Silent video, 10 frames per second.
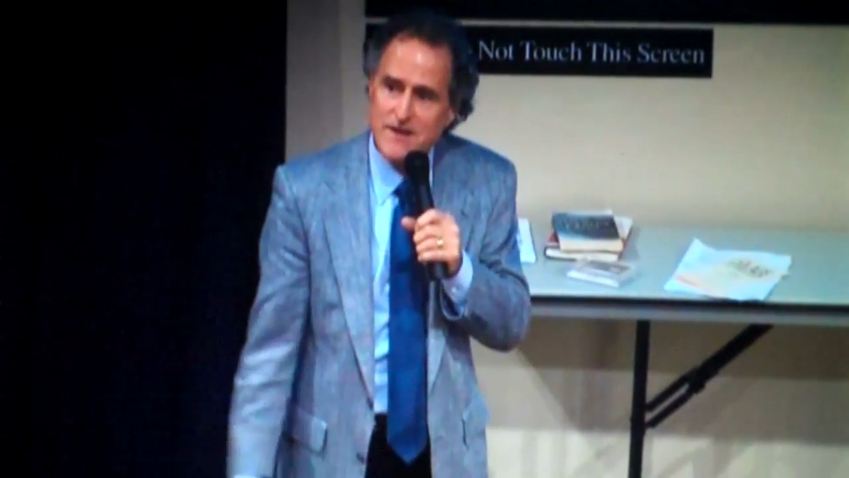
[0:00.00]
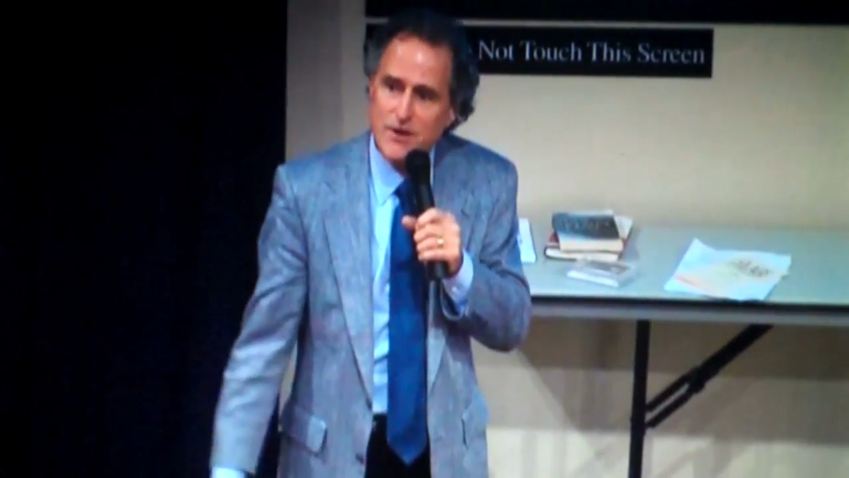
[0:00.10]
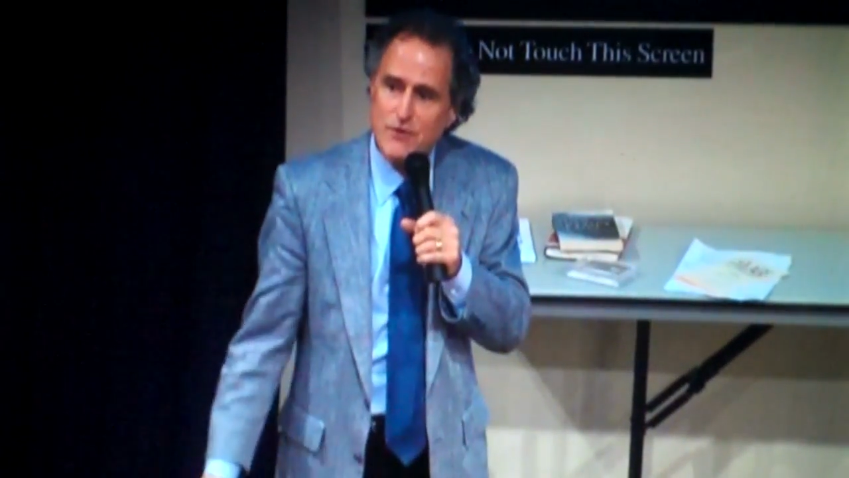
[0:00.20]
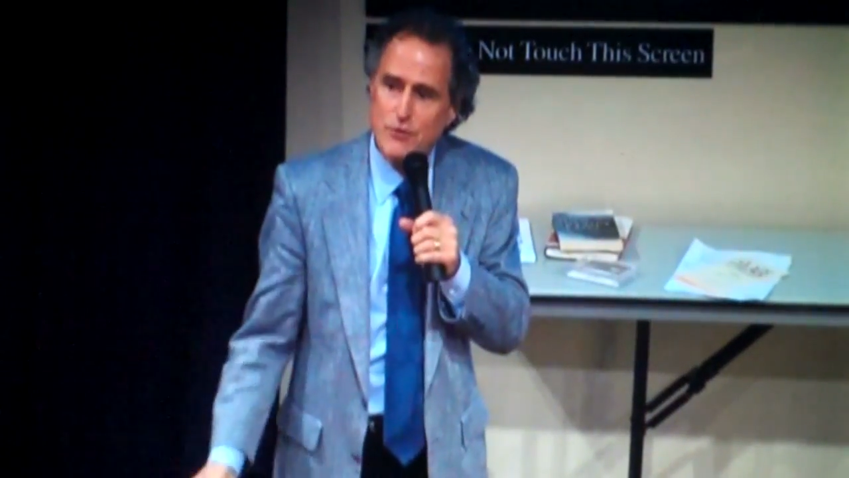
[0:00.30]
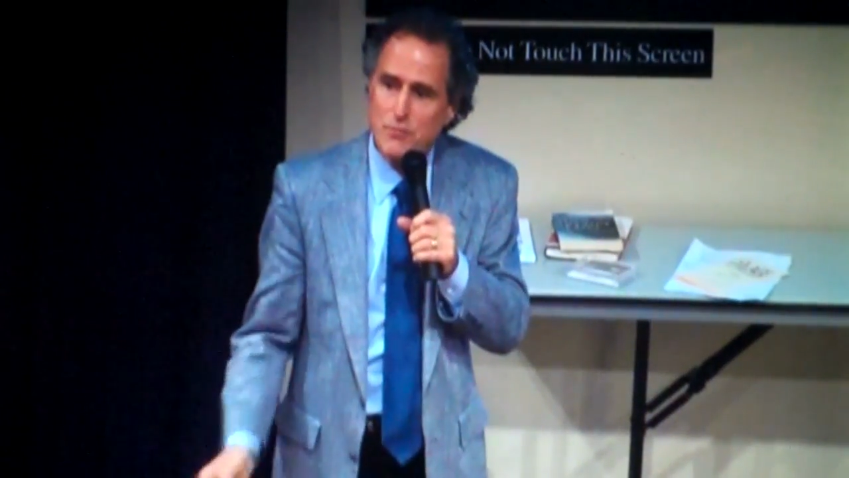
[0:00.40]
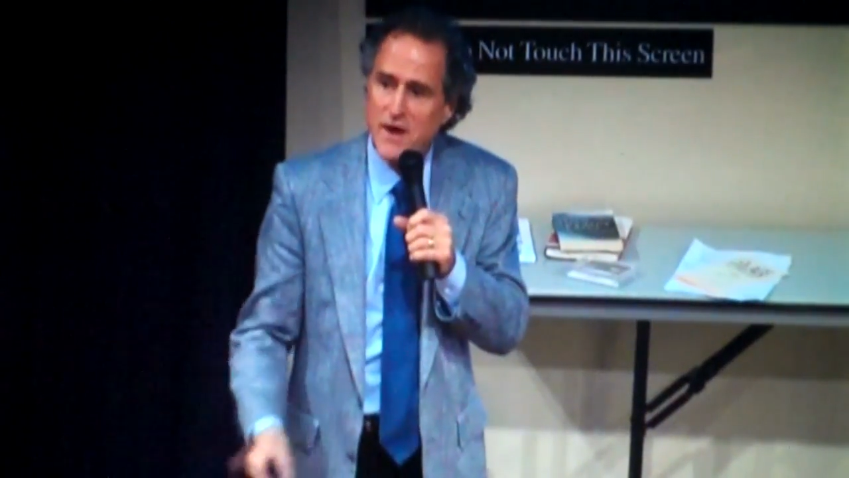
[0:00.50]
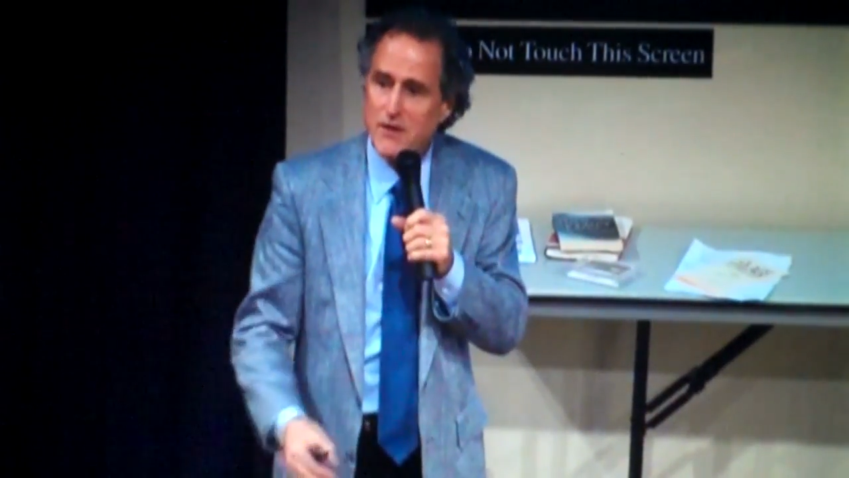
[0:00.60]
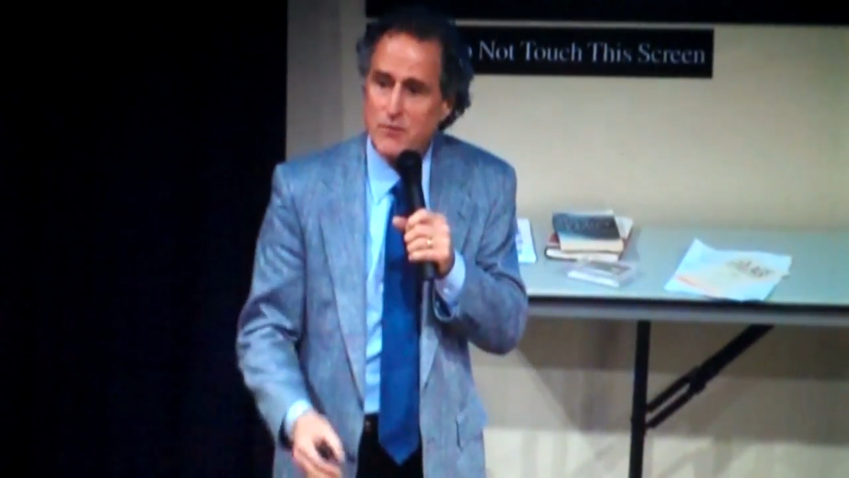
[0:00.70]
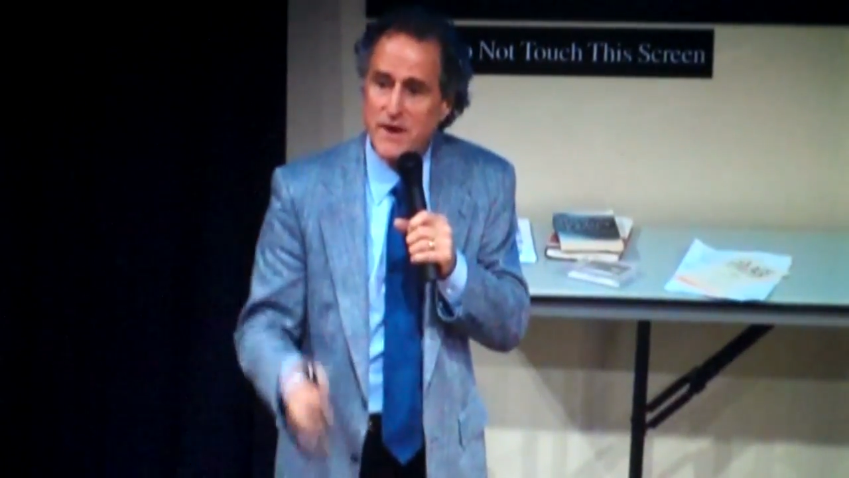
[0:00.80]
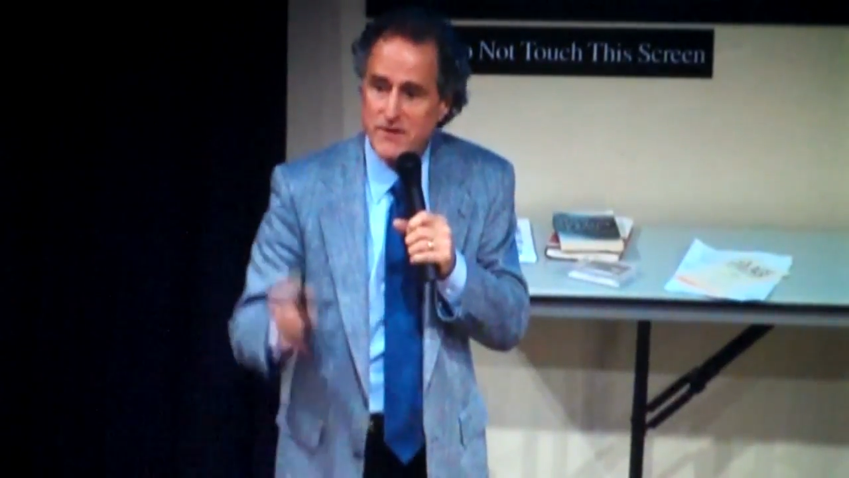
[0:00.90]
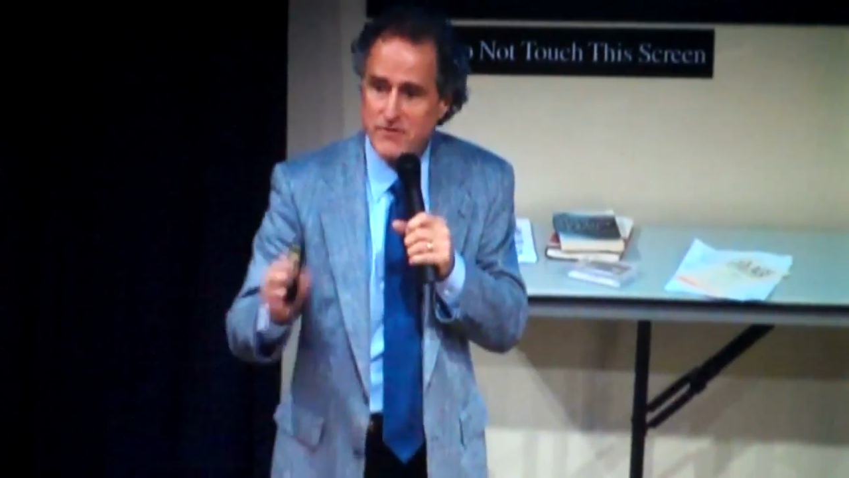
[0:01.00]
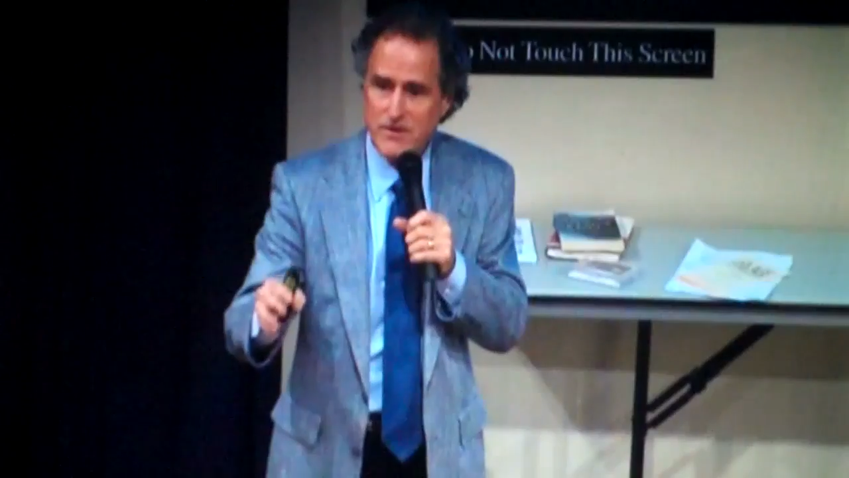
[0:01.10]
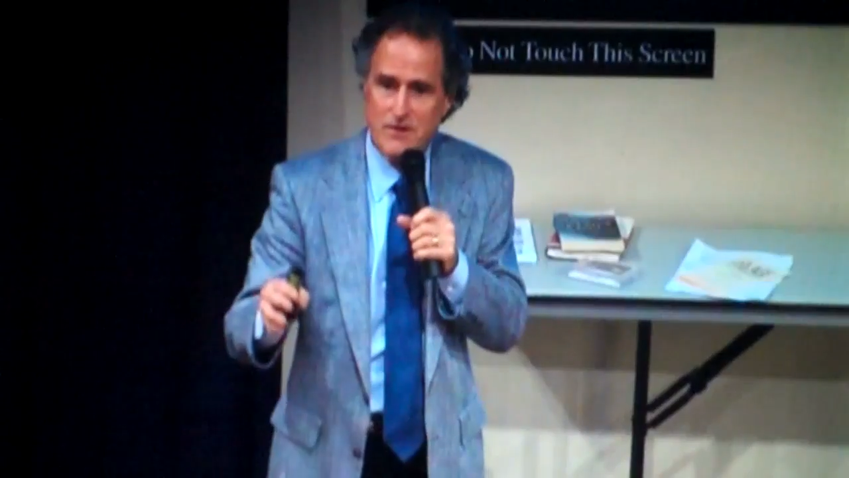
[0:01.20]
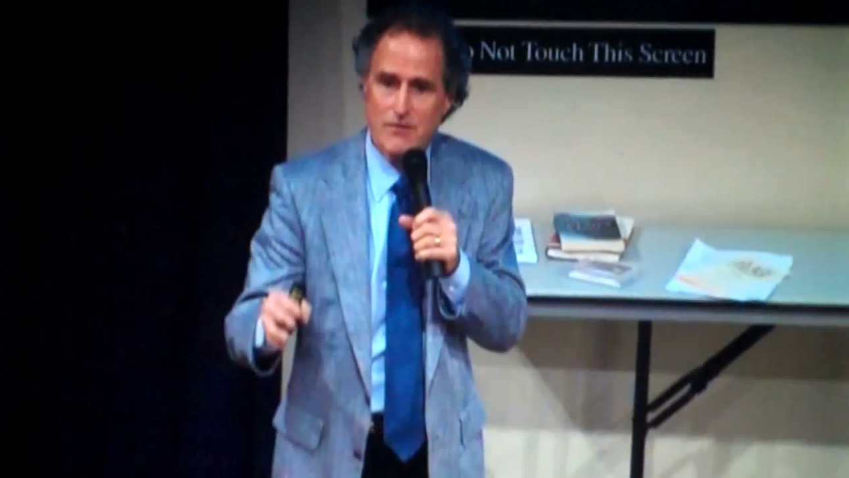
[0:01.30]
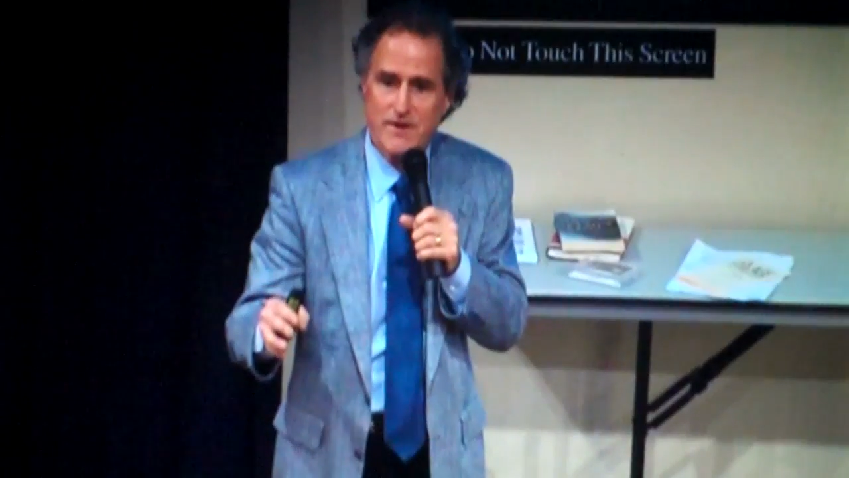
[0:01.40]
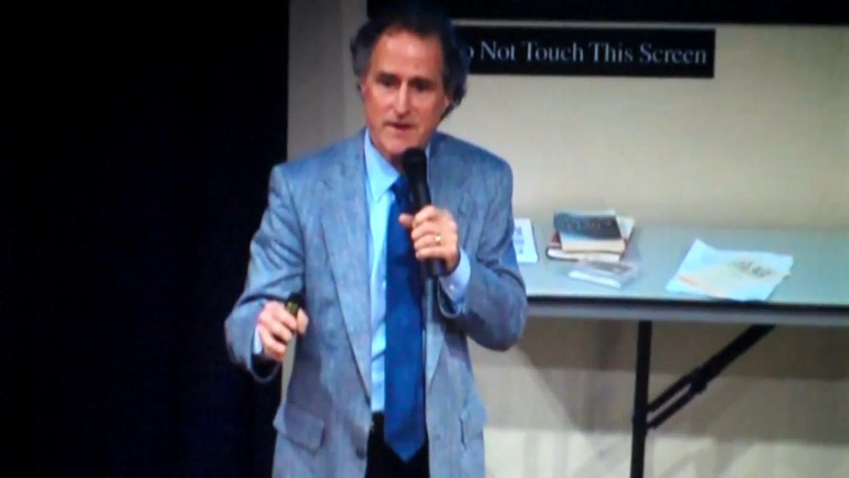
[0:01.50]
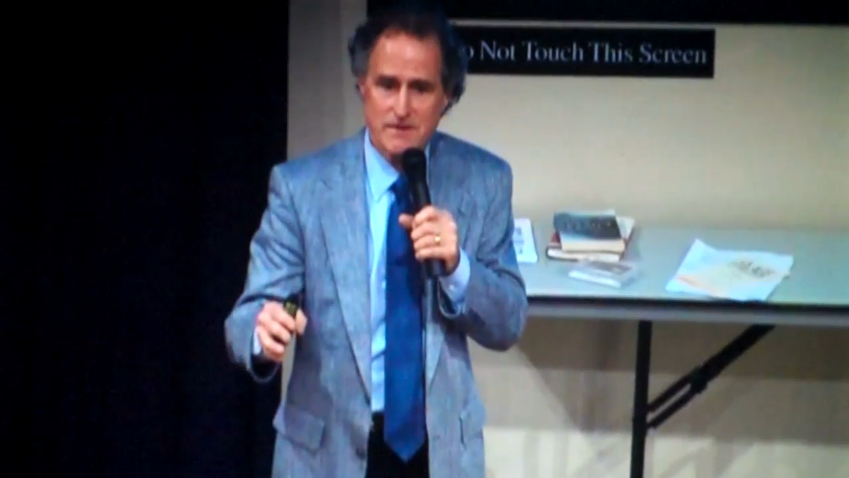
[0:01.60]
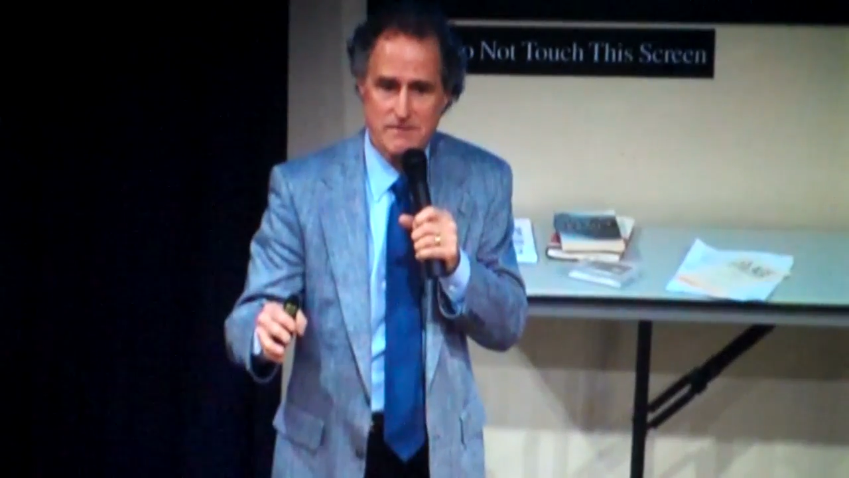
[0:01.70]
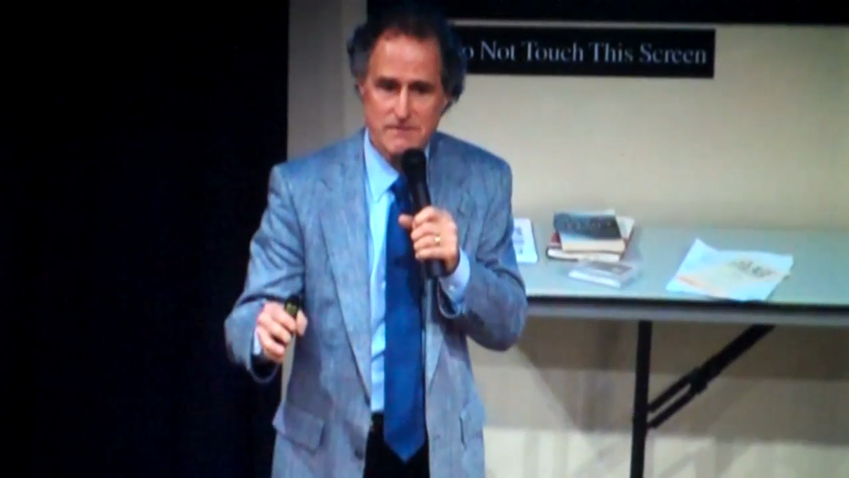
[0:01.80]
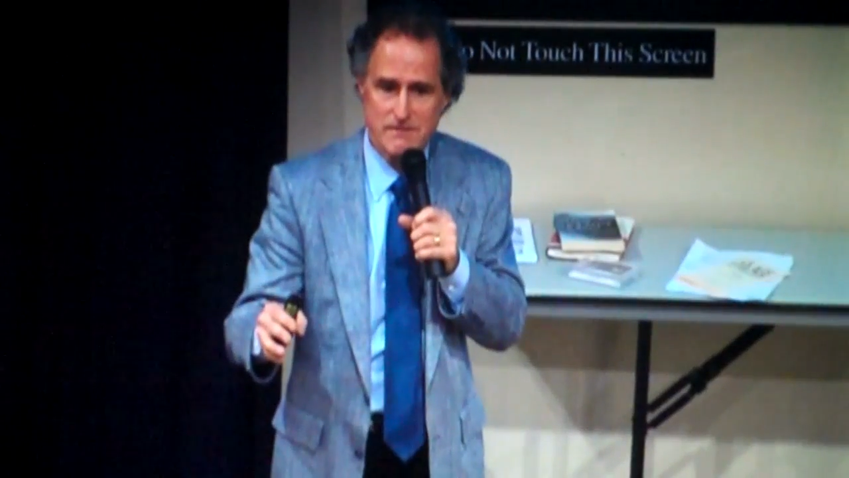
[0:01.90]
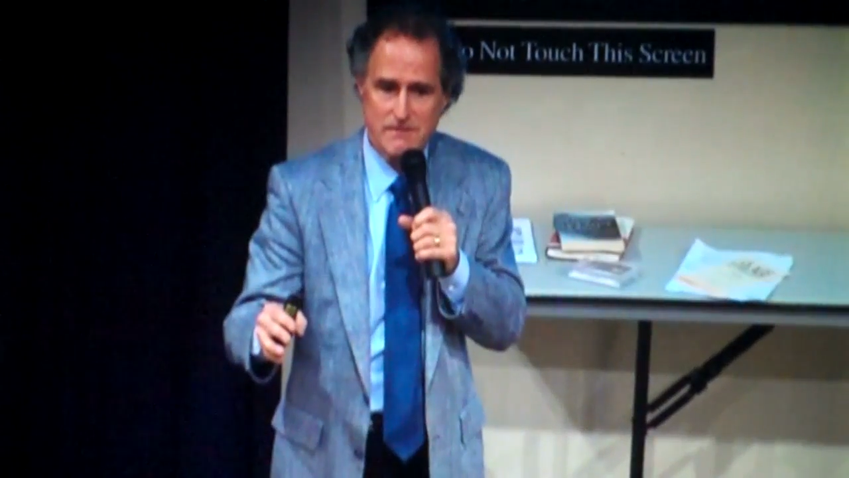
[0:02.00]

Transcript: 800-mile race that you're in.